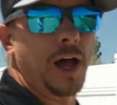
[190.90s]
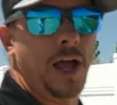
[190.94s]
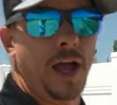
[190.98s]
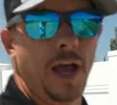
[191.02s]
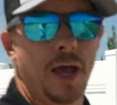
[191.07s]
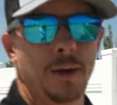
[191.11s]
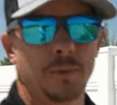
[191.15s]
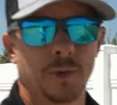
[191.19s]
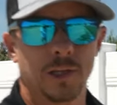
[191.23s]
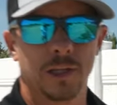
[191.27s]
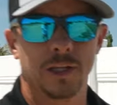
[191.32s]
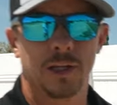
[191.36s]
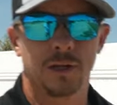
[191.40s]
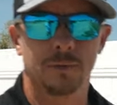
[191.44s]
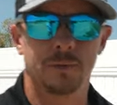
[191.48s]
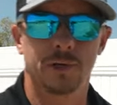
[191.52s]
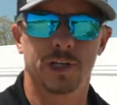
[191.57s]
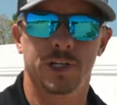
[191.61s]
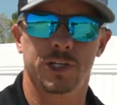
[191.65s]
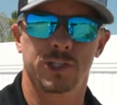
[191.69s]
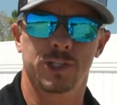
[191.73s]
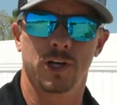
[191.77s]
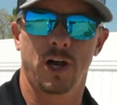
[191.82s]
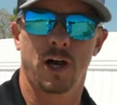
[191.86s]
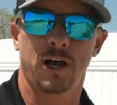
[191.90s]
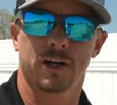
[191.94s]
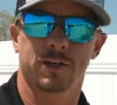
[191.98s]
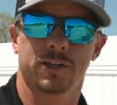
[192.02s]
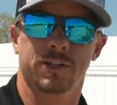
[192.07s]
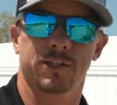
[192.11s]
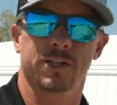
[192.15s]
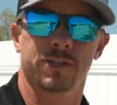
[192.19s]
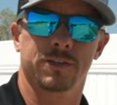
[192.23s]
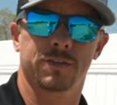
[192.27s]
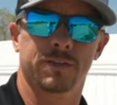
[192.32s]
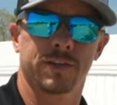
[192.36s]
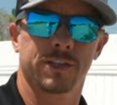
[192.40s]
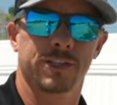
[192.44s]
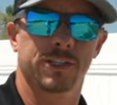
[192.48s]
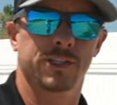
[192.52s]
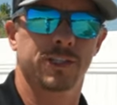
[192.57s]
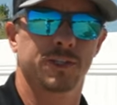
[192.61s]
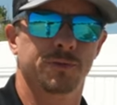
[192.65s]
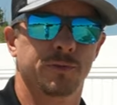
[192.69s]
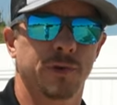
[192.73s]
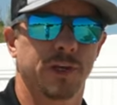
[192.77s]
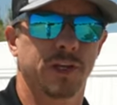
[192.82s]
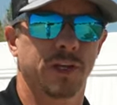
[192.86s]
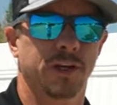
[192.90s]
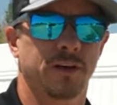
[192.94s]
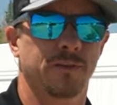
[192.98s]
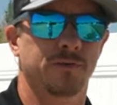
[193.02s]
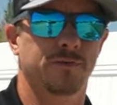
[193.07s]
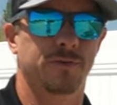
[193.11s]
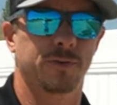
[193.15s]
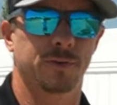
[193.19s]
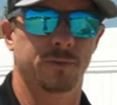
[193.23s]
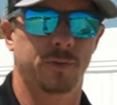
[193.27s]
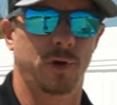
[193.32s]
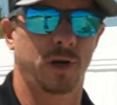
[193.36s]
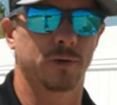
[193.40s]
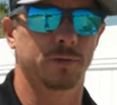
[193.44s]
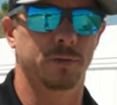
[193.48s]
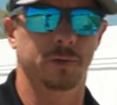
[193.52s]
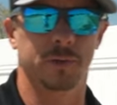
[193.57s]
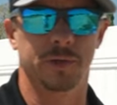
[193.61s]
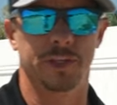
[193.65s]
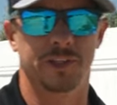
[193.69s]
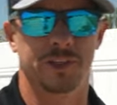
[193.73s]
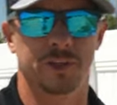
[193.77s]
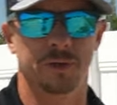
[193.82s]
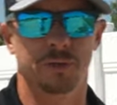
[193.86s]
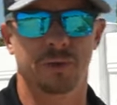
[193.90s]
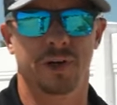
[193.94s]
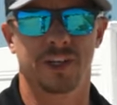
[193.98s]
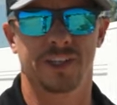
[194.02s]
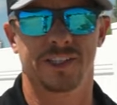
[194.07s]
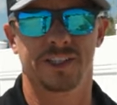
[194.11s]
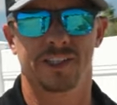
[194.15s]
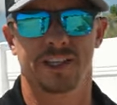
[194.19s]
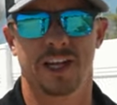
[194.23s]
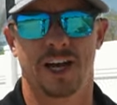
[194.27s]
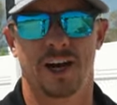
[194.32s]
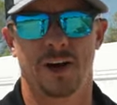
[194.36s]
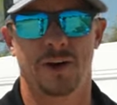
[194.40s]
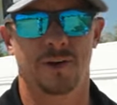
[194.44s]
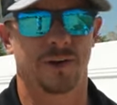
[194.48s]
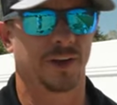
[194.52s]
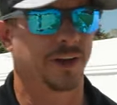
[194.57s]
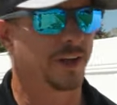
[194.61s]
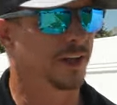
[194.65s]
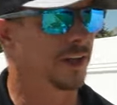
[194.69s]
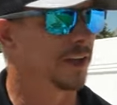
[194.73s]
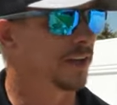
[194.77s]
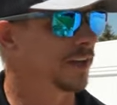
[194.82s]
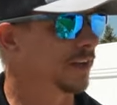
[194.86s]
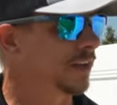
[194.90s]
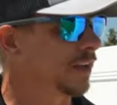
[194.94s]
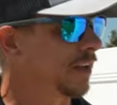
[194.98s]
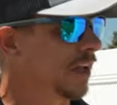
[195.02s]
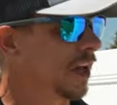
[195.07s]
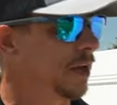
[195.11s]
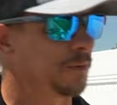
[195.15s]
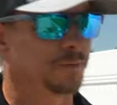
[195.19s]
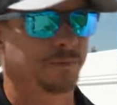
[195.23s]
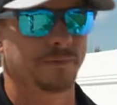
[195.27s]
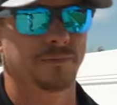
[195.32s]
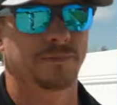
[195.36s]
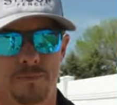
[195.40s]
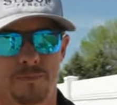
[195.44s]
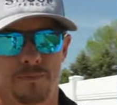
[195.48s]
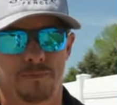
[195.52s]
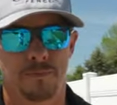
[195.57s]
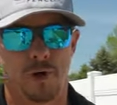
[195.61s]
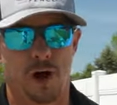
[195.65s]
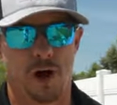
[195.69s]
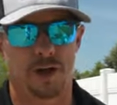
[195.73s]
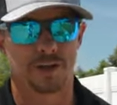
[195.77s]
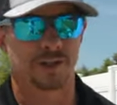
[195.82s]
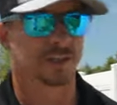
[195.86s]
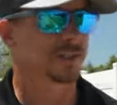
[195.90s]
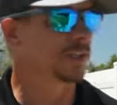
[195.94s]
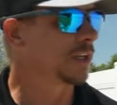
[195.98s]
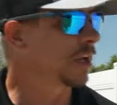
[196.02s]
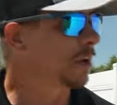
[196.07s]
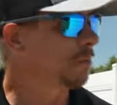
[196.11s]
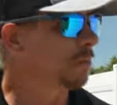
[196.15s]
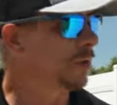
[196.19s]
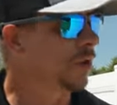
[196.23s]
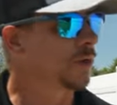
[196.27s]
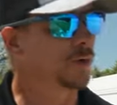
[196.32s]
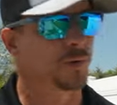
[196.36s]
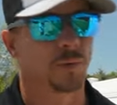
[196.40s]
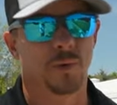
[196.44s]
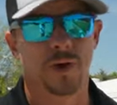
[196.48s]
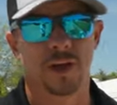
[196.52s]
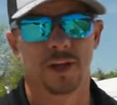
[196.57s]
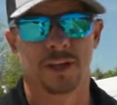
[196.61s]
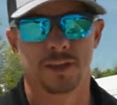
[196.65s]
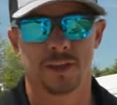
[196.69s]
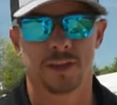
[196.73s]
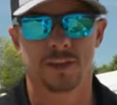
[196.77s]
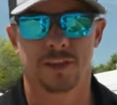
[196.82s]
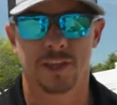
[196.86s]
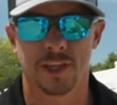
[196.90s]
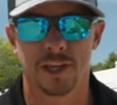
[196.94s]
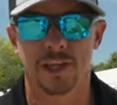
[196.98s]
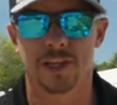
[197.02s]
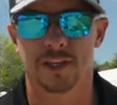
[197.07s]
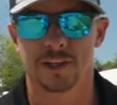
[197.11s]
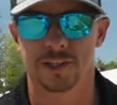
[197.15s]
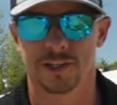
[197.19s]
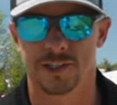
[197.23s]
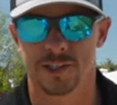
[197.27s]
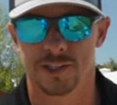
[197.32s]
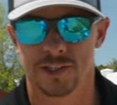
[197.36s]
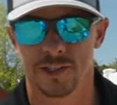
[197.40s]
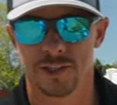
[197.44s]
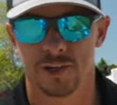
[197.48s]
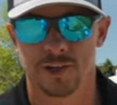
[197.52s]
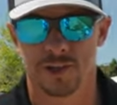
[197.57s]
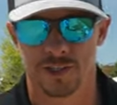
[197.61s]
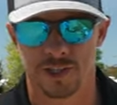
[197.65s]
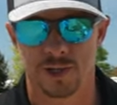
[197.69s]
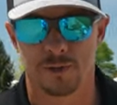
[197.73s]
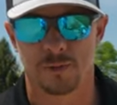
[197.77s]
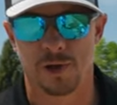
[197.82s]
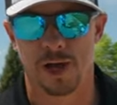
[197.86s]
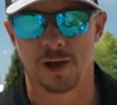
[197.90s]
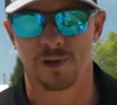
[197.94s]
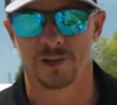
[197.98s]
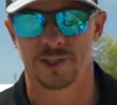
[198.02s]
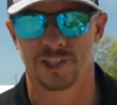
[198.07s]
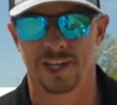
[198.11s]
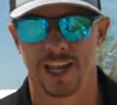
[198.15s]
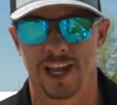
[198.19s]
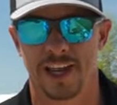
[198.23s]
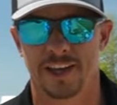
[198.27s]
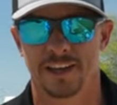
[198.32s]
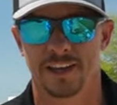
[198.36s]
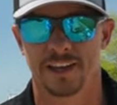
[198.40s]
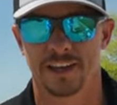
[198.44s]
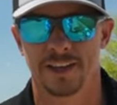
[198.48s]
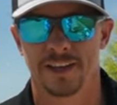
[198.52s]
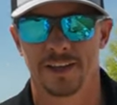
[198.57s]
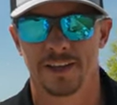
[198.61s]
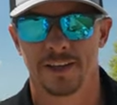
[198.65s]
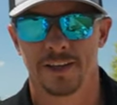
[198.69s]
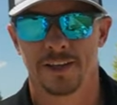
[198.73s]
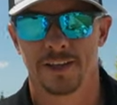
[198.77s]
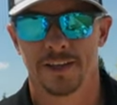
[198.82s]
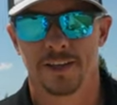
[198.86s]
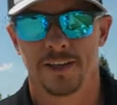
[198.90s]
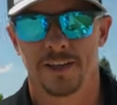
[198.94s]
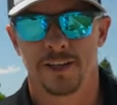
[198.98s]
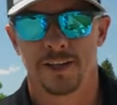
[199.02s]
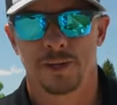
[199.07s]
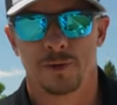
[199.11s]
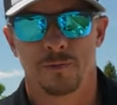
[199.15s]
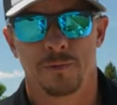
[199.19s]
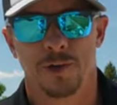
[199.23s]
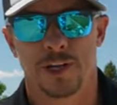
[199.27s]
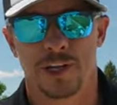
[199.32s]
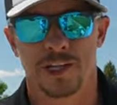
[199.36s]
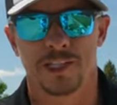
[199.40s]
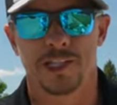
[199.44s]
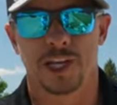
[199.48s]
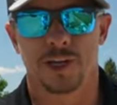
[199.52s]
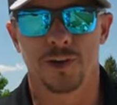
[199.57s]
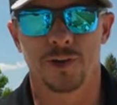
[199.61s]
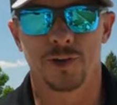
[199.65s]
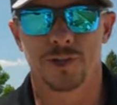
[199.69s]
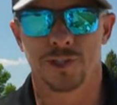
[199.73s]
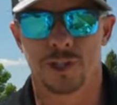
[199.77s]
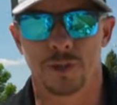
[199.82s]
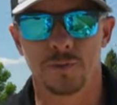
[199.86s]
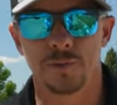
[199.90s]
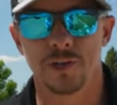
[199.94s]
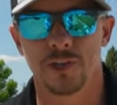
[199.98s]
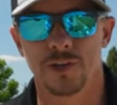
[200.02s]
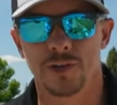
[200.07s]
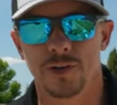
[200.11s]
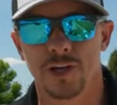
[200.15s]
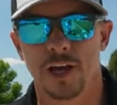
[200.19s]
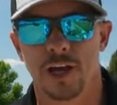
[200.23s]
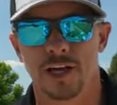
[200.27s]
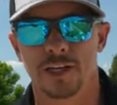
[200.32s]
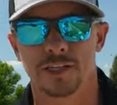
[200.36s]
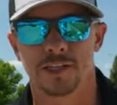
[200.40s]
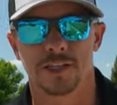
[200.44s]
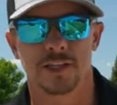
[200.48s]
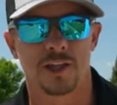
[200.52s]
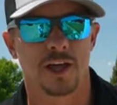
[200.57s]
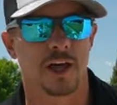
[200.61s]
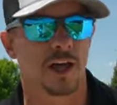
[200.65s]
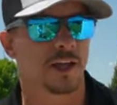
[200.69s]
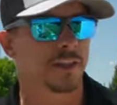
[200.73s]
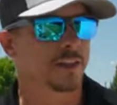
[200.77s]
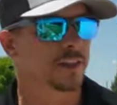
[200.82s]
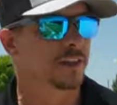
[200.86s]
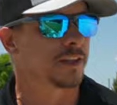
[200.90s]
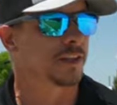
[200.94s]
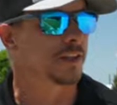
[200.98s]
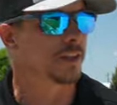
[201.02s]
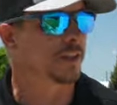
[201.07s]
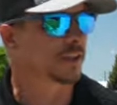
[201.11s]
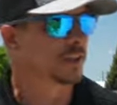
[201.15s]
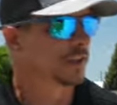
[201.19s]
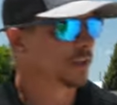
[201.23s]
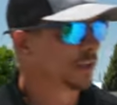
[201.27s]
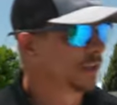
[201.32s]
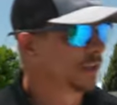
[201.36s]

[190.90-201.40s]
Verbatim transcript: I am a little bit shocked. This fence has been up for probably two months now, and I'm honestly, I'm blown away. The thing is still somehow standing because I know some of you guys thought that